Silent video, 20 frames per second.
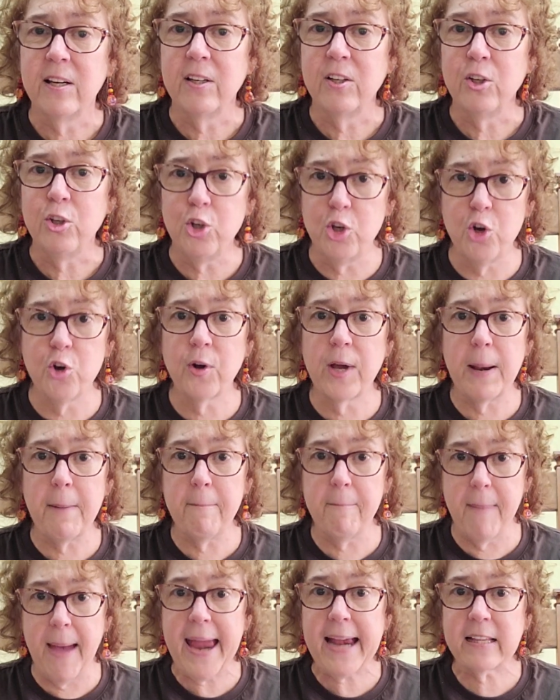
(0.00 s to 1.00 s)
You
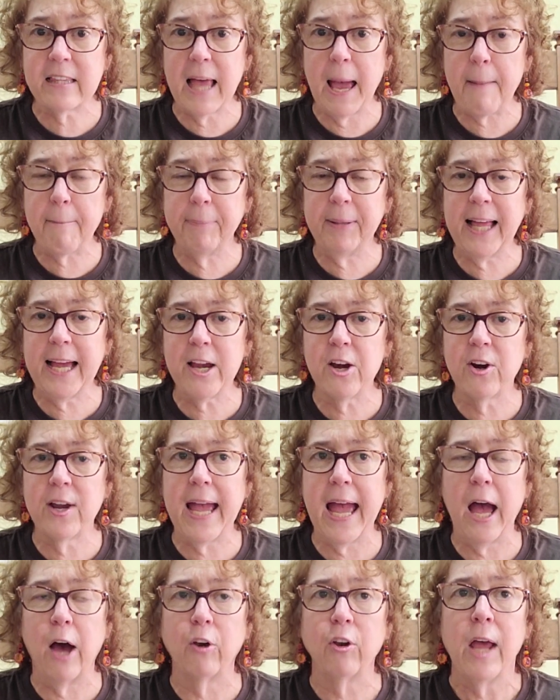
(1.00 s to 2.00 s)
can make that player
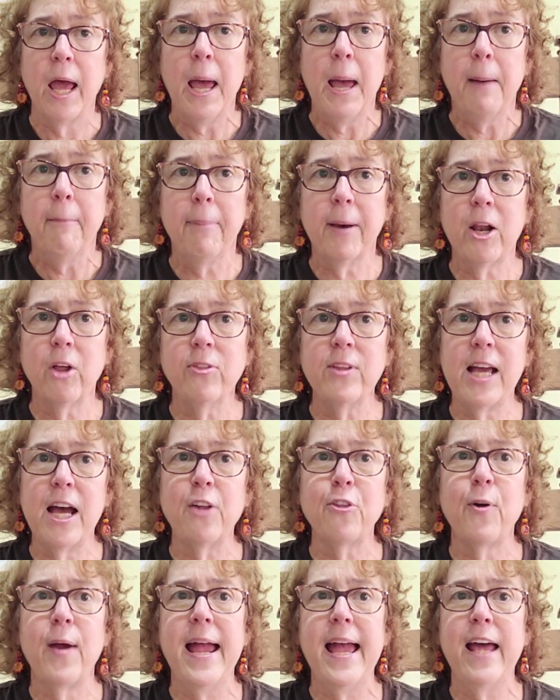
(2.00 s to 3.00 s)
count. But on the
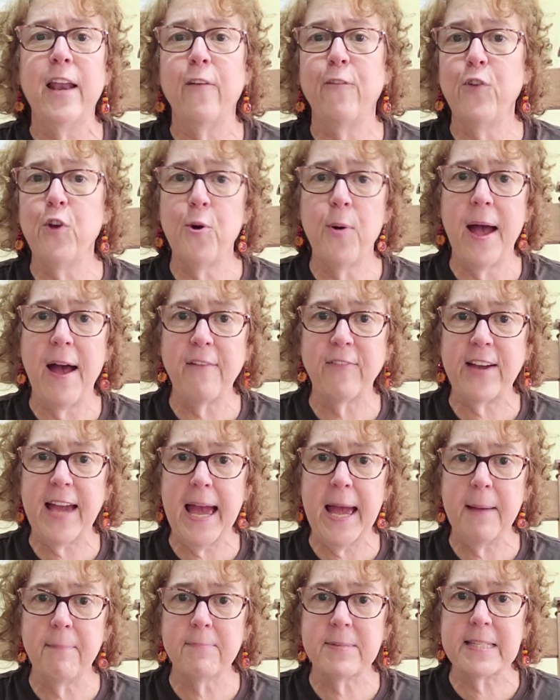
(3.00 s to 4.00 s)
other hand, if you have
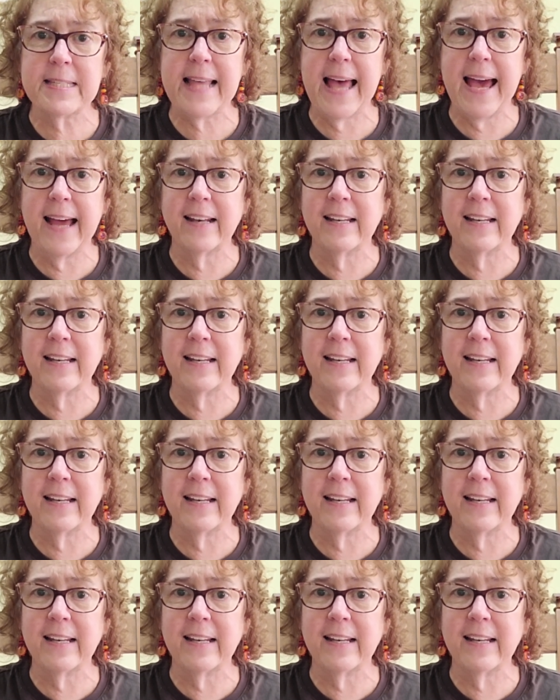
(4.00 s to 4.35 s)
games that